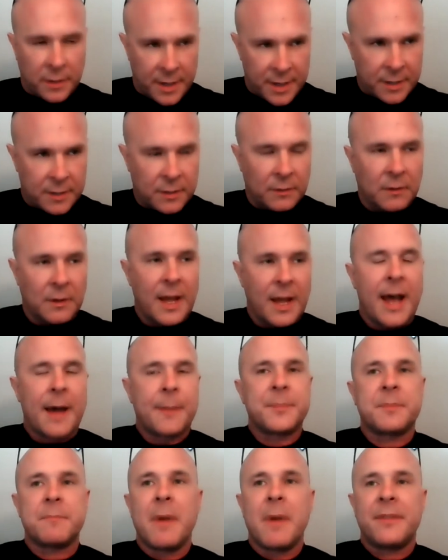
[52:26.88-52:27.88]
clinical
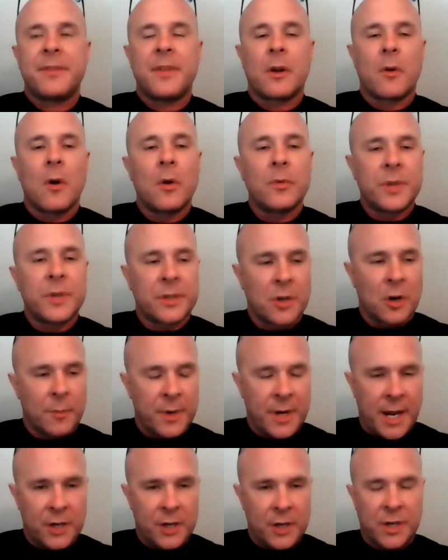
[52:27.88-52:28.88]
labs made their own
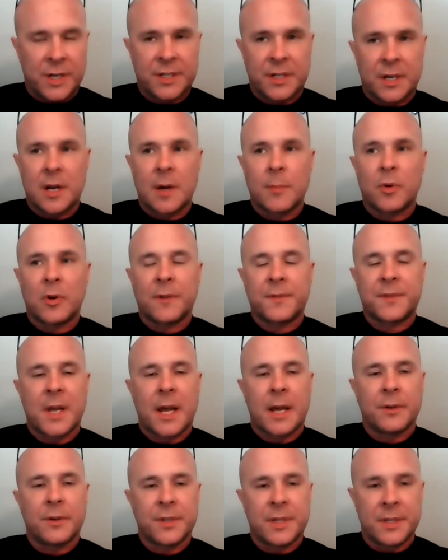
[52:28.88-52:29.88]
determination as to number of
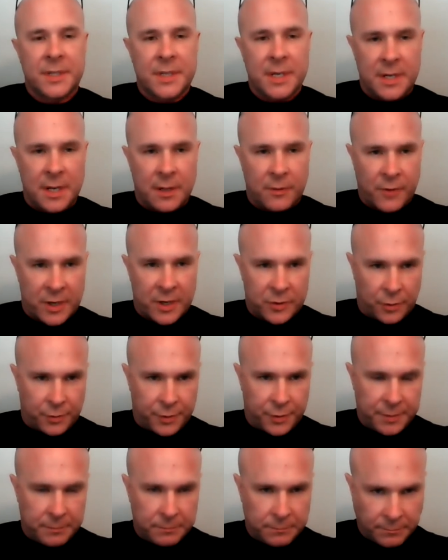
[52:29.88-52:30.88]
cycles and C T
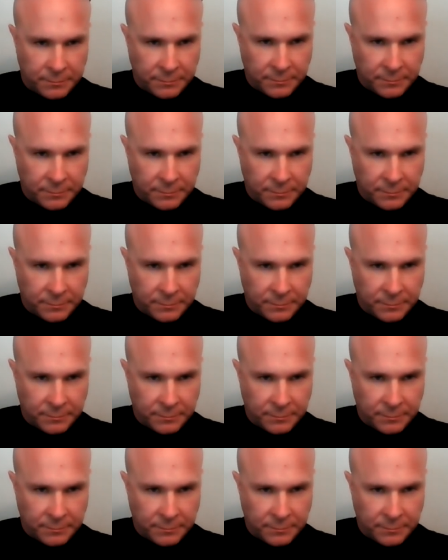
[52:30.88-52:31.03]
threshold.